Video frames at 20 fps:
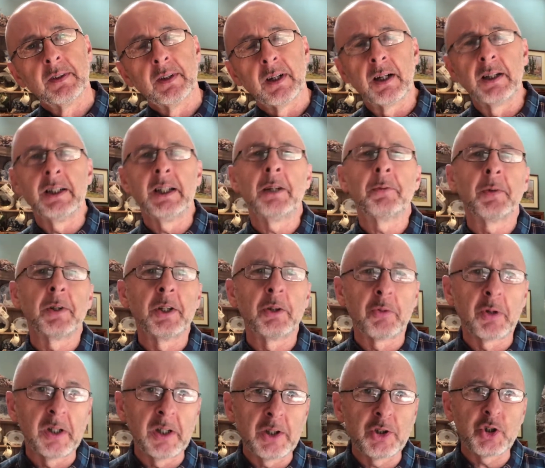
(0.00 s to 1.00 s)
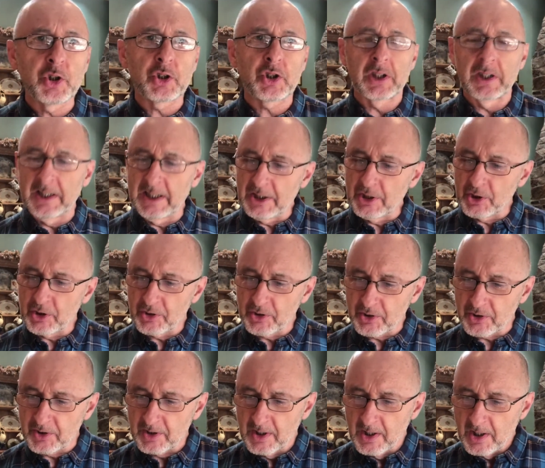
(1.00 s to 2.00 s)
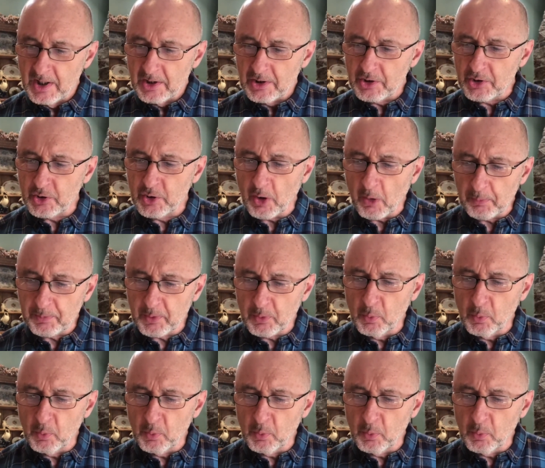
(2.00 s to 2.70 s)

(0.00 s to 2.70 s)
And even the religious leaders stopped